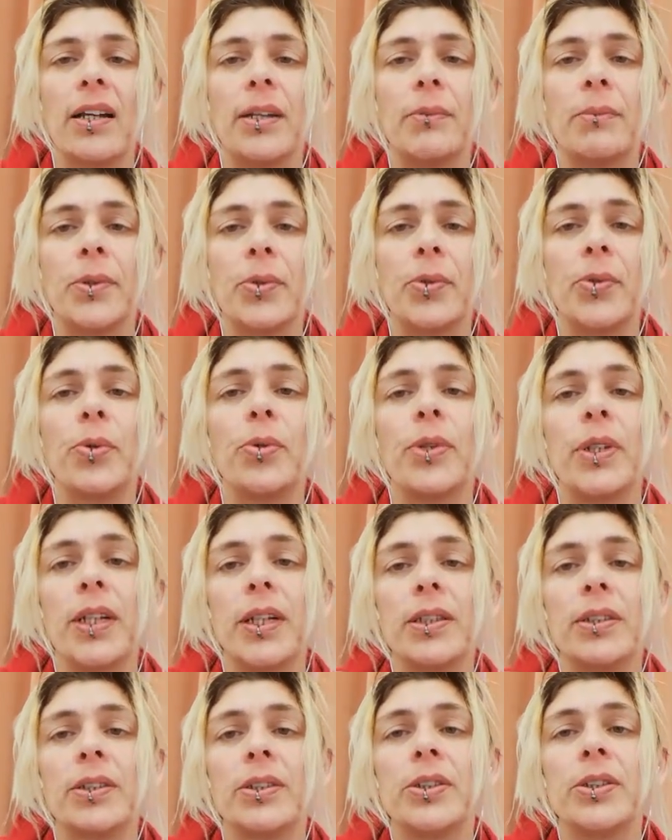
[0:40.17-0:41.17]
not
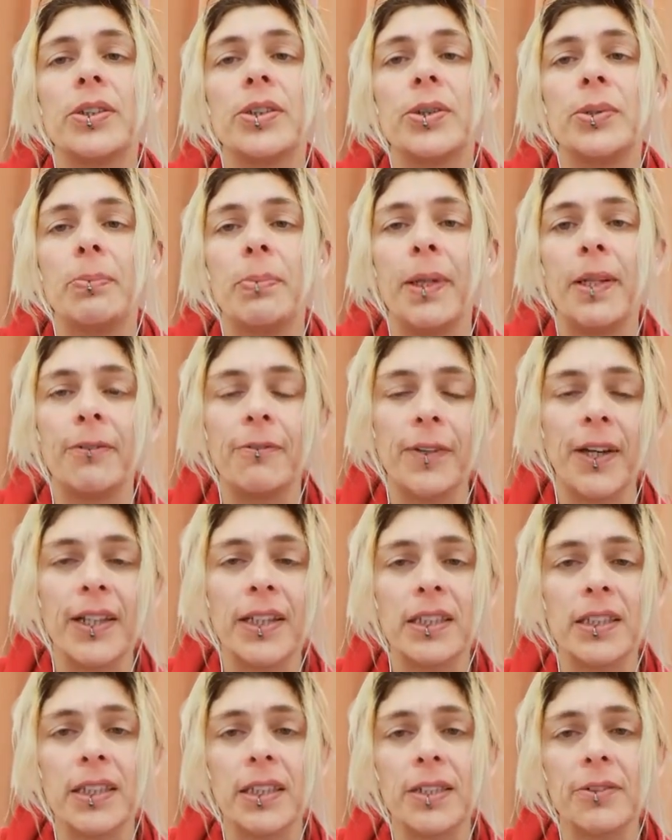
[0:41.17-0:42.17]
going to be
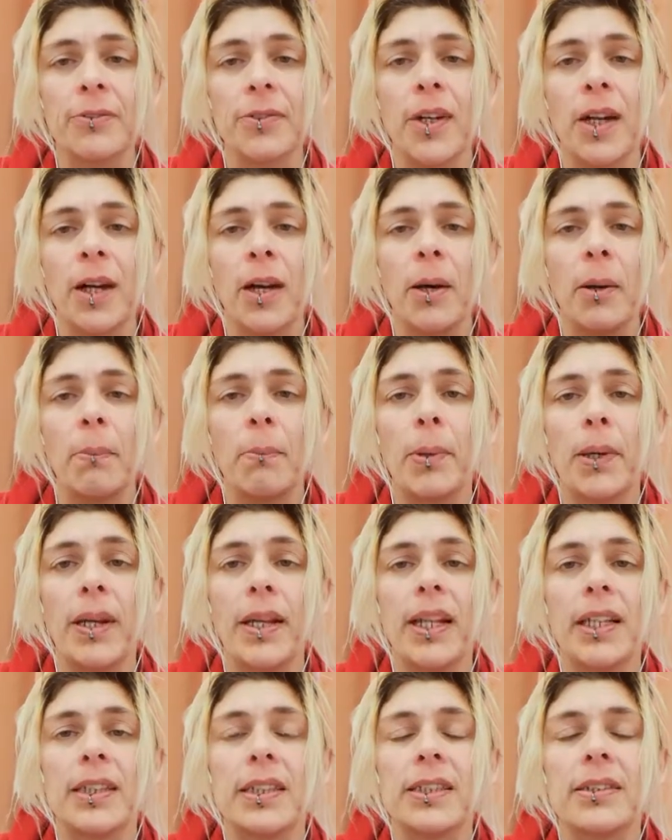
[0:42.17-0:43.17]
effective, but
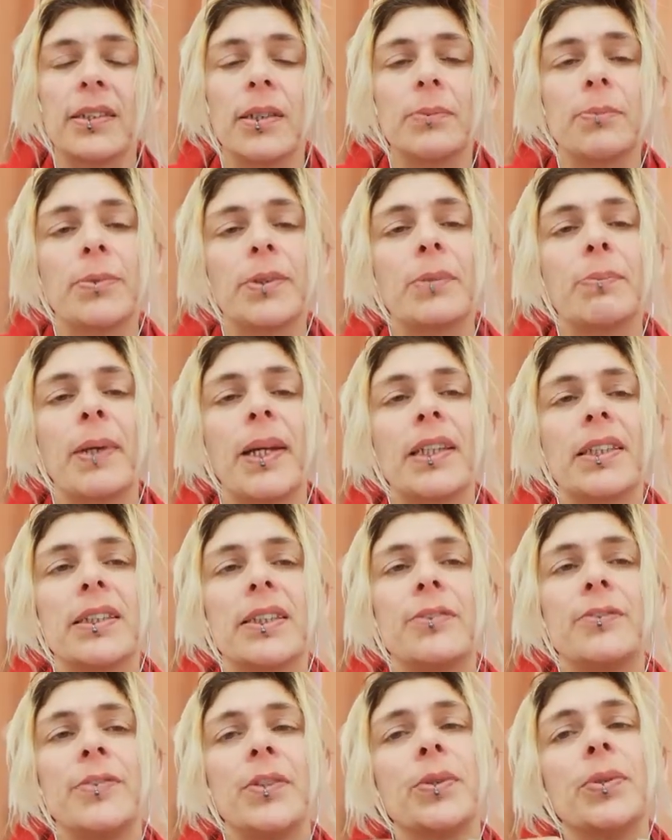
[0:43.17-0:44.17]
in some respects,
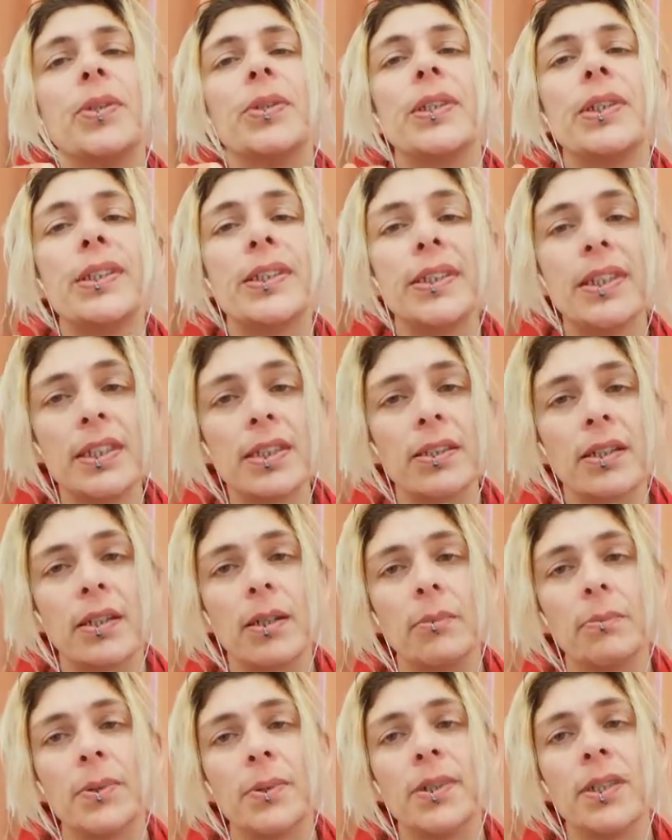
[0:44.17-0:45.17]
if you're doing
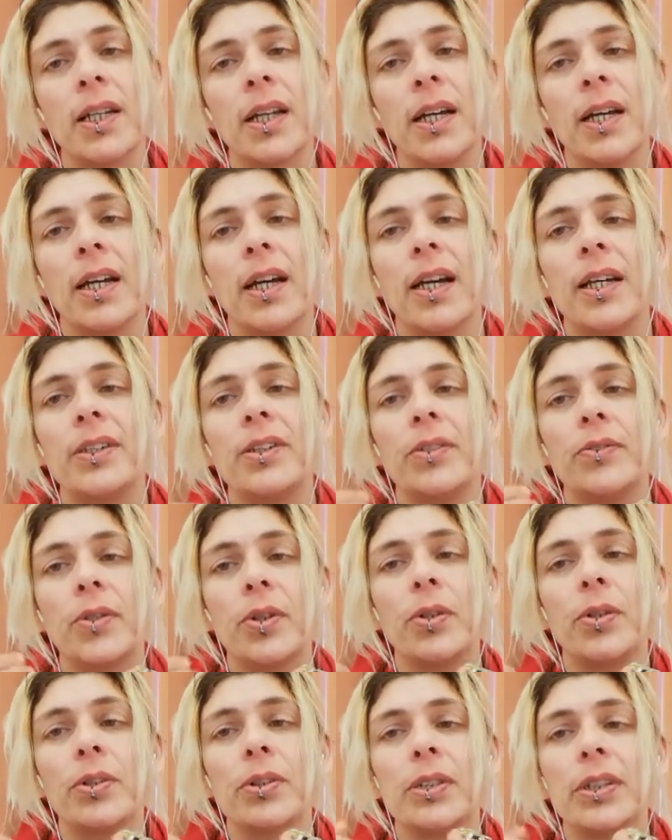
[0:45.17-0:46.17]
sit-ups and you've
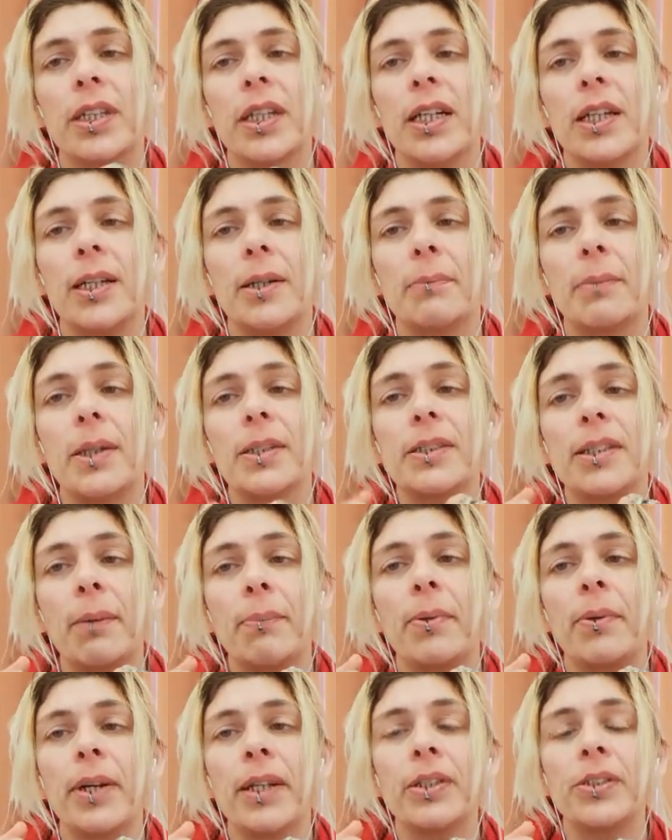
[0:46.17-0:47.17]
got a
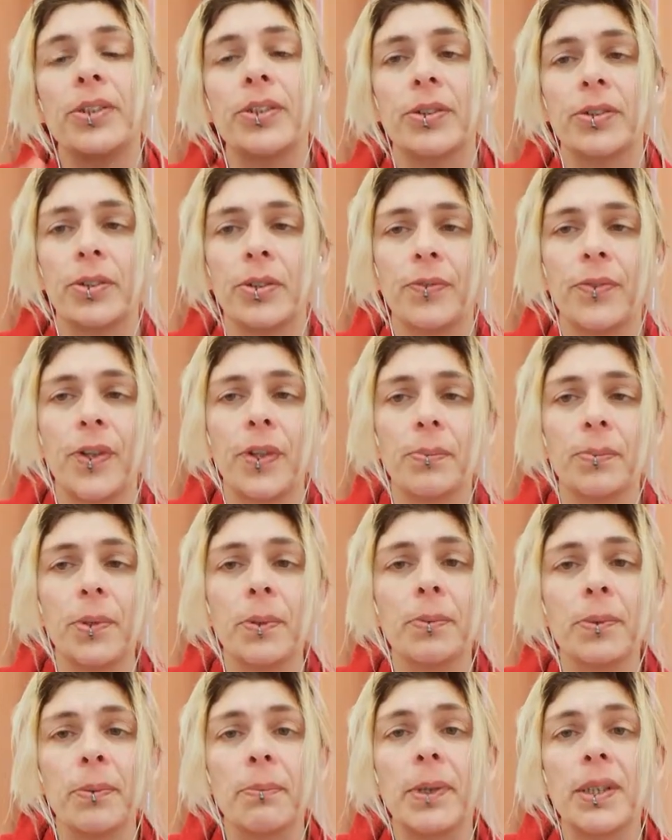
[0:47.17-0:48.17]
separation of the
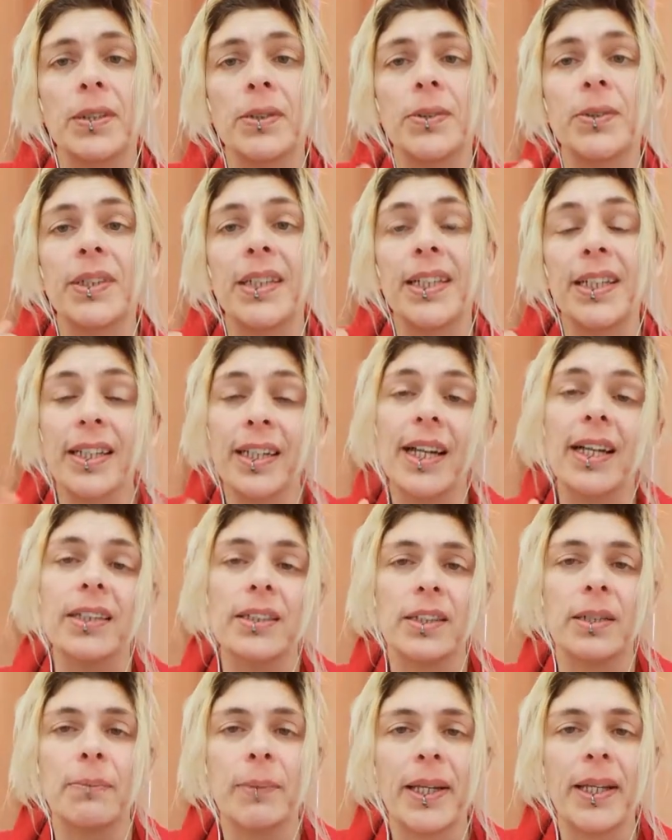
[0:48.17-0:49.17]
abdominal muscles, it can
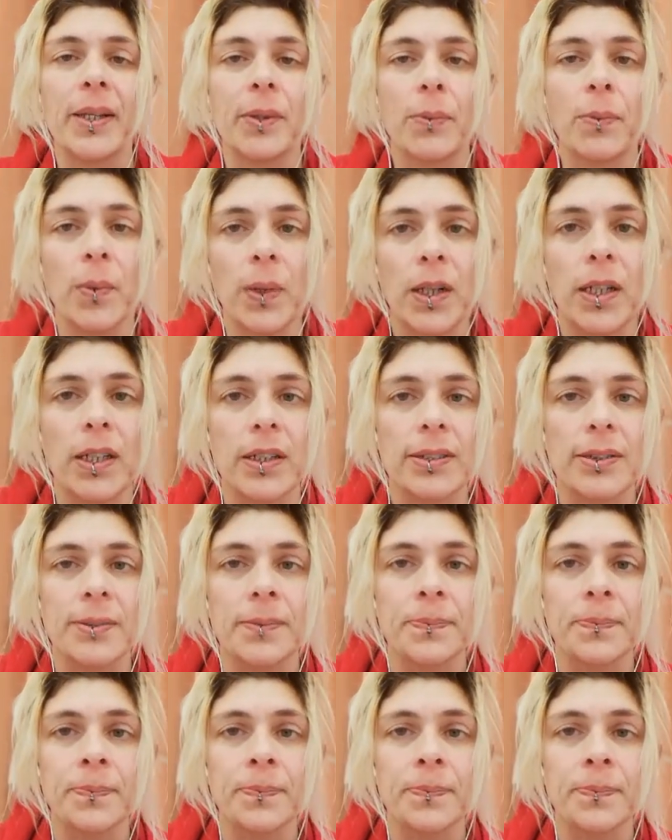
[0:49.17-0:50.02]
actually make it worse.